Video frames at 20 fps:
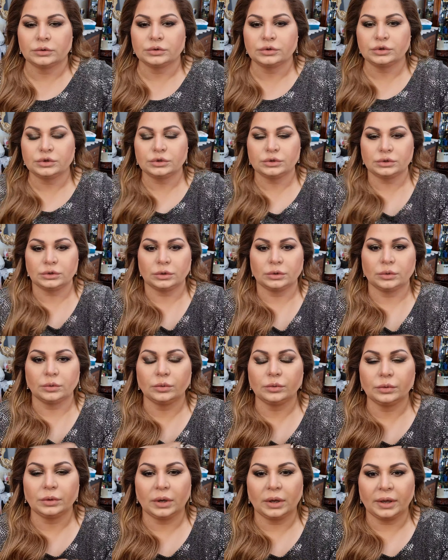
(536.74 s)

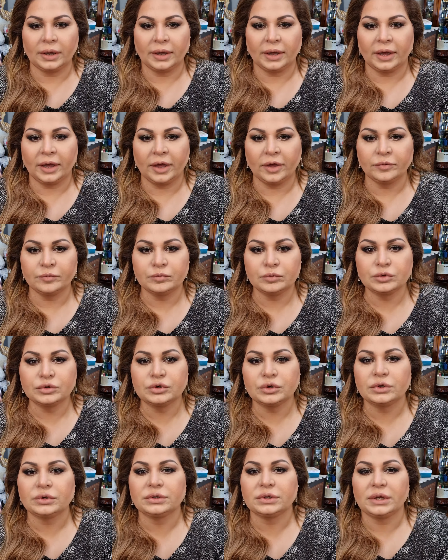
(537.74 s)
So I have
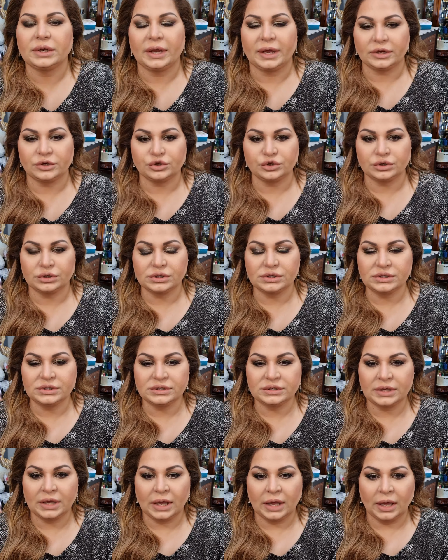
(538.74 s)
put on the lashes,